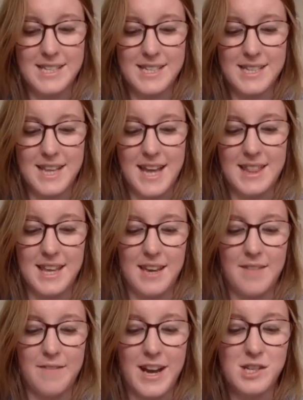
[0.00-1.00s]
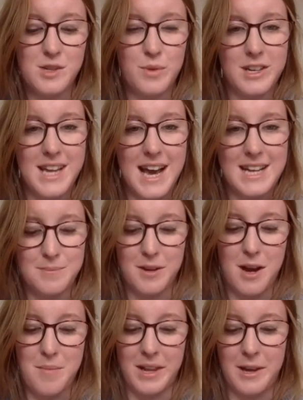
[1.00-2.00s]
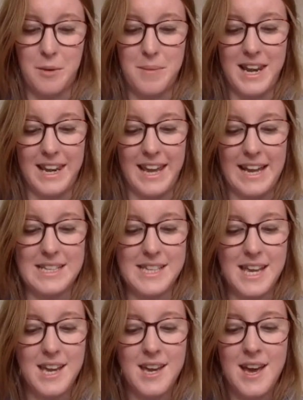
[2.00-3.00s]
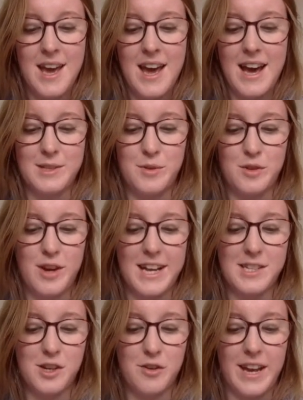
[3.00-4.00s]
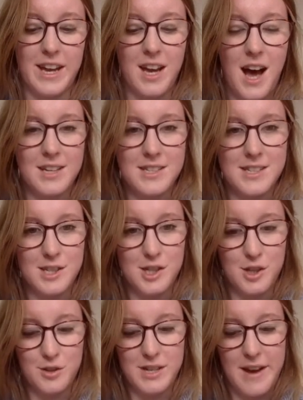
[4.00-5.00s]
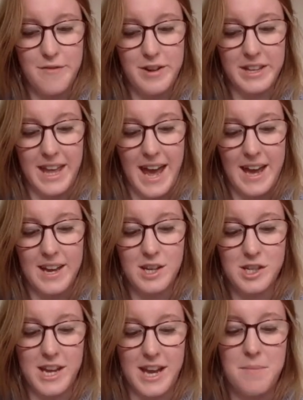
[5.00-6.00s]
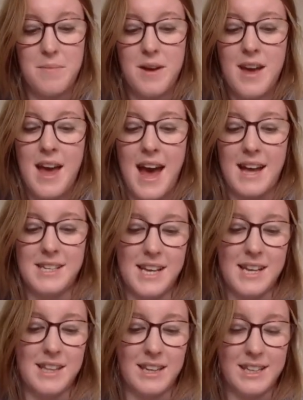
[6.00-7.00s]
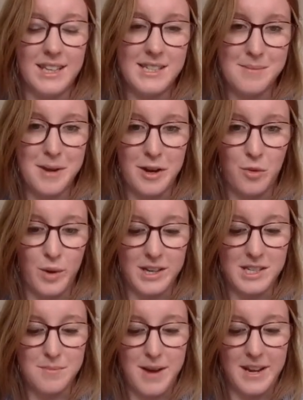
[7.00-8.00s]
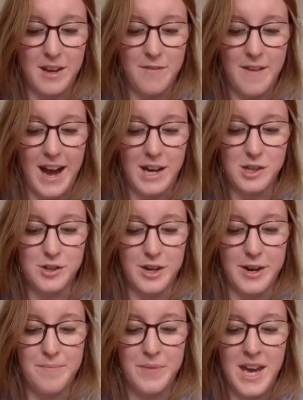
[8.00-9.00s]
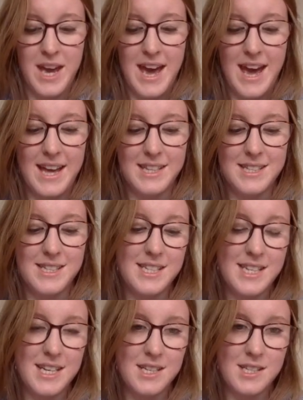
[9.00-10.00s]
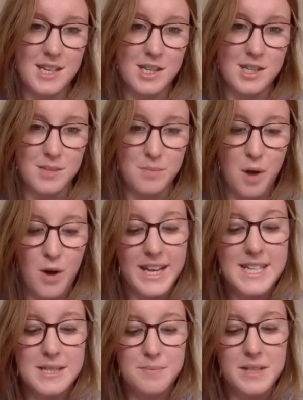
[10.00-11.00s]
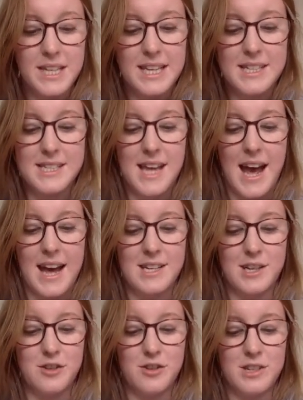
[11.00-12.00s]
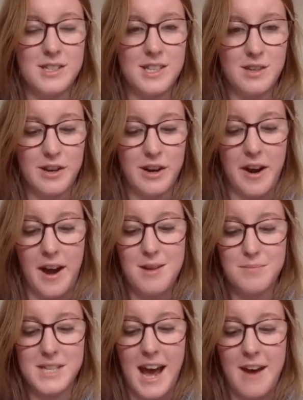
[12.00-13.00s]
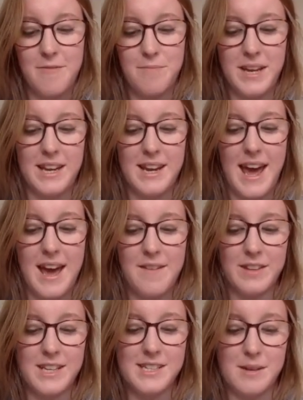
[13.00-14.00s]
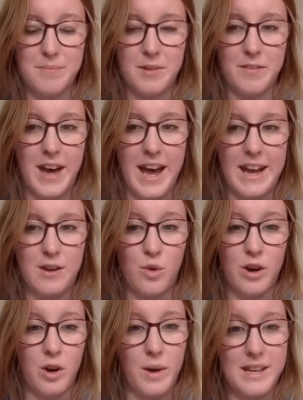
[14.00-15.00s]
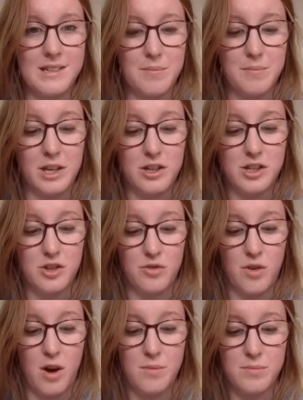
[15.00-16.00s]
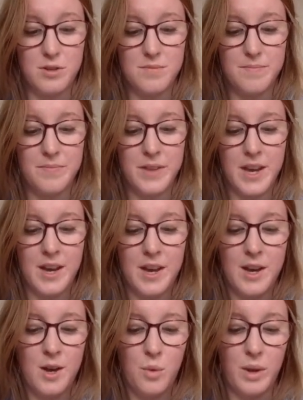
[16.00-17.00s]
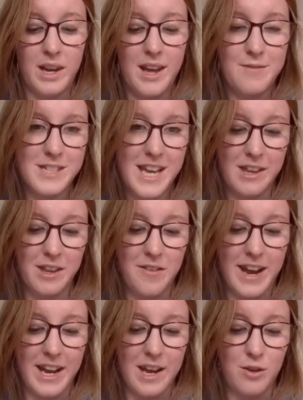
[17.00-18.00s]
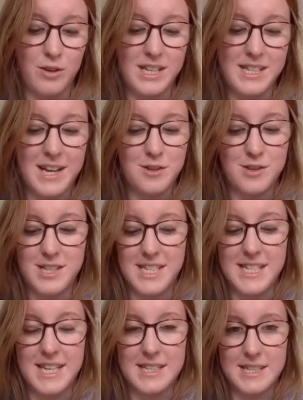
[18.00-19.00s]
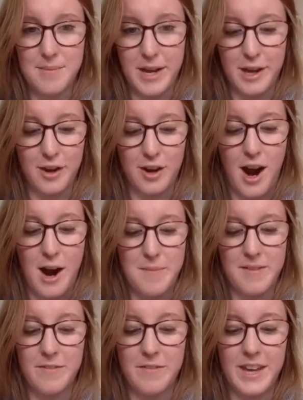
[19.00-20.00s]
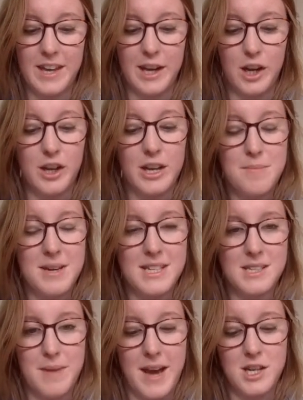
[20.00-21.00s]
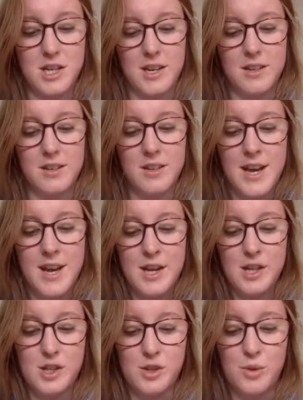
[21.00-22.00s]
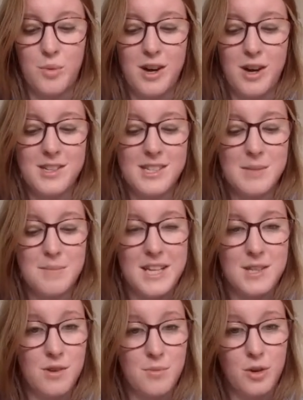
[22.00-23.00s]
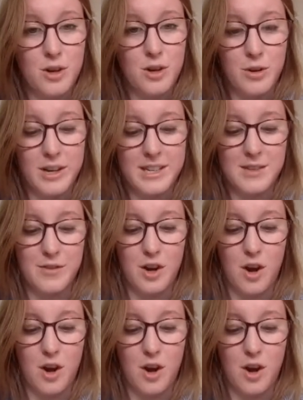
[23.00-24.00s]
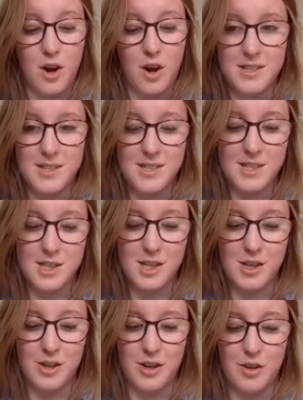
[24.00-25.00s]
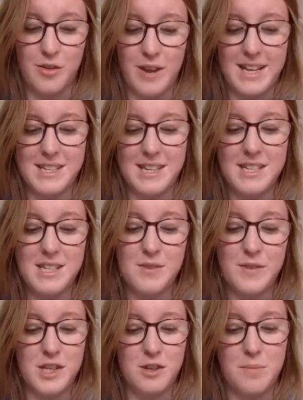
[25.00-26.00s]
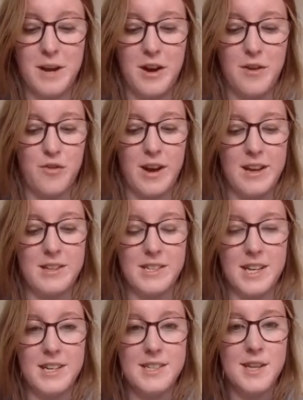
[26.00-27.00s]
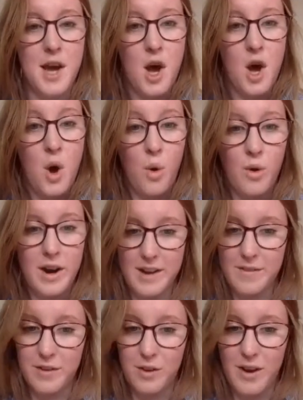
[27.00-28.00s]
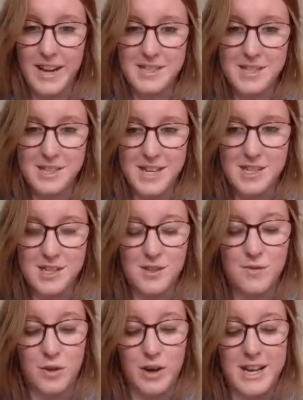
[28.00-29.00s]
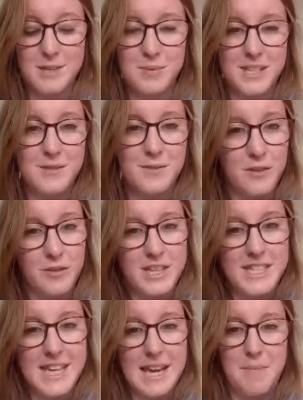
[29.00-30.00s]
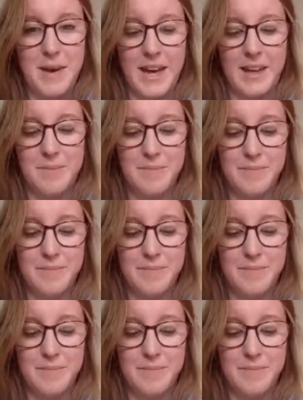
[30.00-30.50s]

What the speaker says: that the fashion world has become a little bit lazy as we try to create cuts that suit every leg, shape, and take the least amount of work to manufacture. Hence, details such as pockets, pleats, and our trusty turnups have been heavily simplified or quite simply just dropped. We love tailoring and all these extra details that make your garment feel and look a bit special. So watch the space for more and more different options to create an individual pair of trousers. Or if you've got any suggestions for us, please feel free to email.